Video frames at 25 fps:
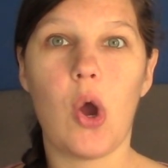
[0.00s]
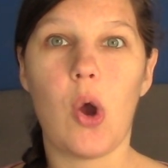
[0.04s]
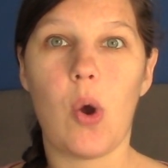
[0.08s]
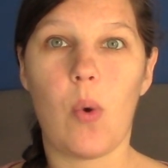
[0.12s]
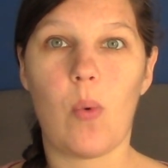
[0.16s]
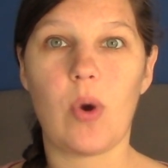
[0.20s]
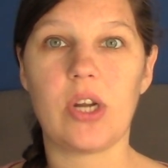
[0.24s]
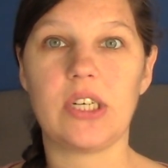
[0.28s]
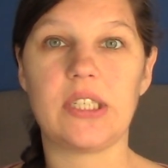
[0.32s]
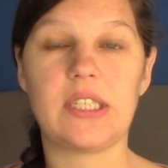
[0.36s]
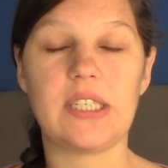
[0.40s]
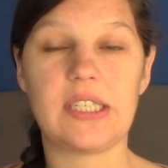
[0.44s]

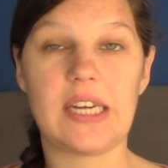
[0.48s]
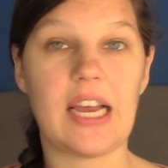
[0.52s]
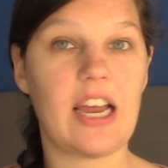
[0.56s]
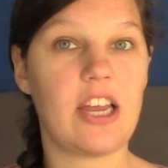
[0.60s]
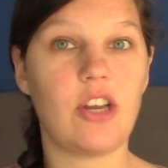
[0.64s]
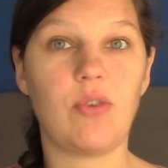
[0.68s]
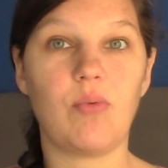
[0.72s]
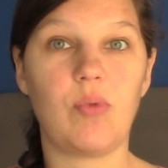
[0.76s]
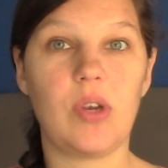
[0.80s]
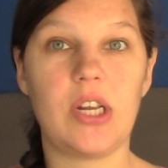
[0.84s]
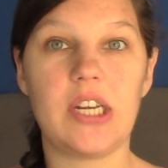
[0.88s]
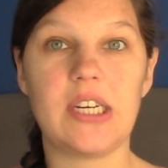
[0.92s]
one
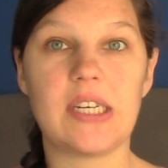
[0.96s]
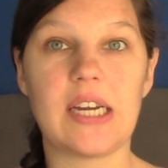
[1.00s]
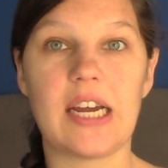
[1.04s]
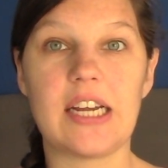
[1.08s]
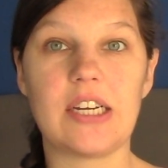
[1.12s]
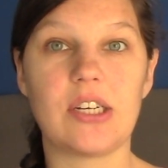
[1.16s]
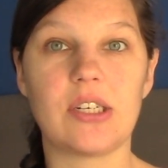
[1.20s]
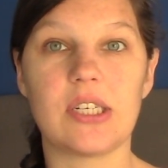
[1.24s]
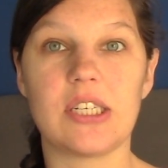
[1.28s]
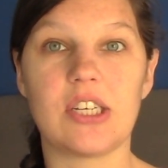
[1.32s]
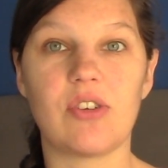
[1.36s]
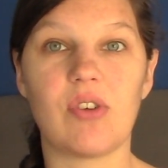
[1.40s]
tight, really
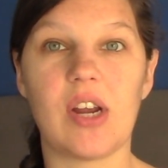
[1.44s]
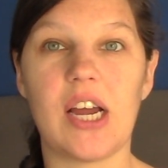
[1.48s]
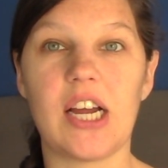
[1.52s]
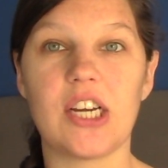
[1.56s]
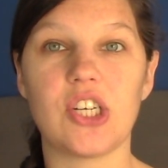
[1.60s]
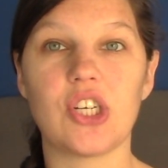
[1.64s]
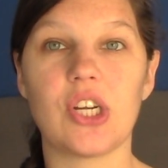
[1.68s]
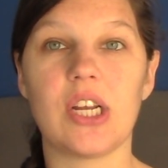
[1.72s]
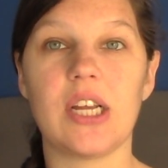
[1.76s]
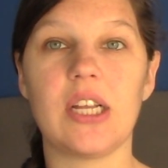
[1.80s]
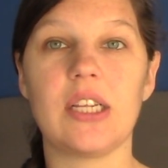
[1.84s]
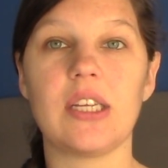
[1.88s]
tight
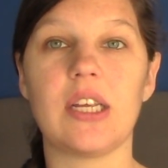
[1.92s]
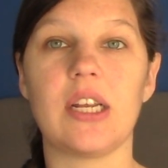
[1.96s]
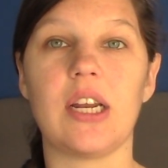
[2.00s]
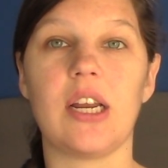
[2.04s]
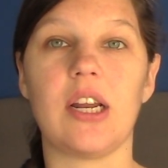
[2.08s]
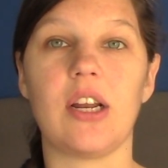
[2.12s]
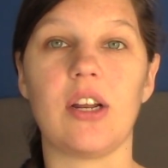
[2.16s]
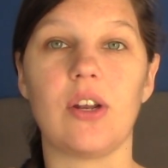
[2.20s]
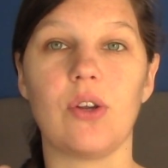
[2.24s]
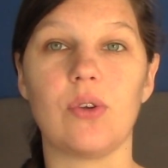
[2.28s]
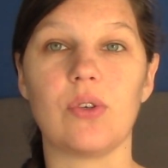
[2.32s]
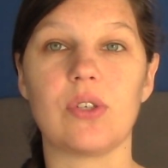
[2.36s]
contractions, and
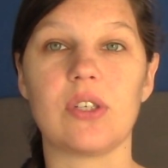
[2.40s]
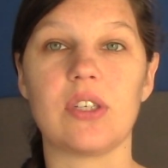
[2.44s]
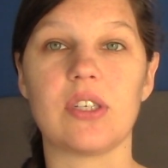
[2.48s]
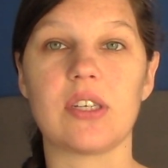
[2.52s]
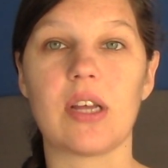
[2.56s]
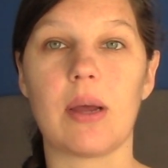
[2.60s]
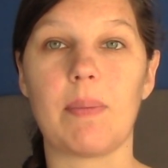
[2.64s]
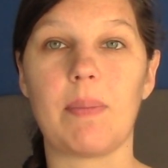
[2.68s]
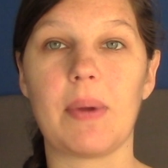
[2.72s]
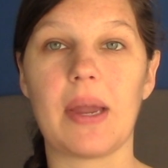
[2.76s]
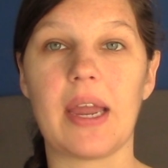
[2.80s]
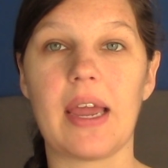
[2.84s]
then it
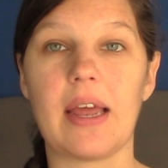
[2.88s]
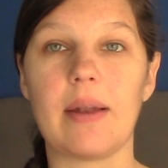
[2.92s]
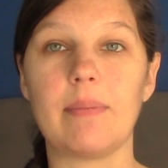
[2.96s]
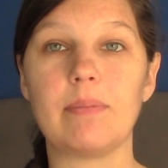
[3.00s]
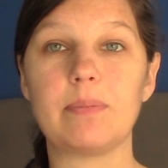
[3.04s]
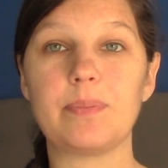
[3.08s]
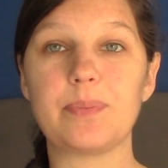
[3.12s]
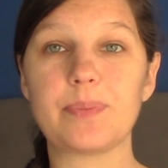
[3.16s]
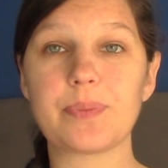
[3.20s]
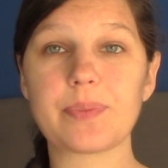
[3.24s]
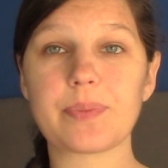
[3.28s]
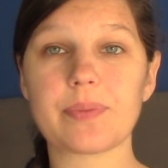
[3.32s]
loosens up
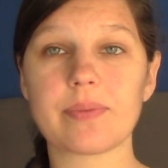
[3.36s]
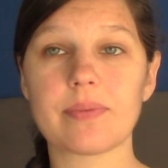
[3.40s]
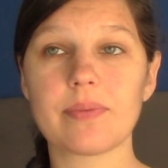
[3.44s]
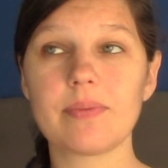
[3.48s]
again.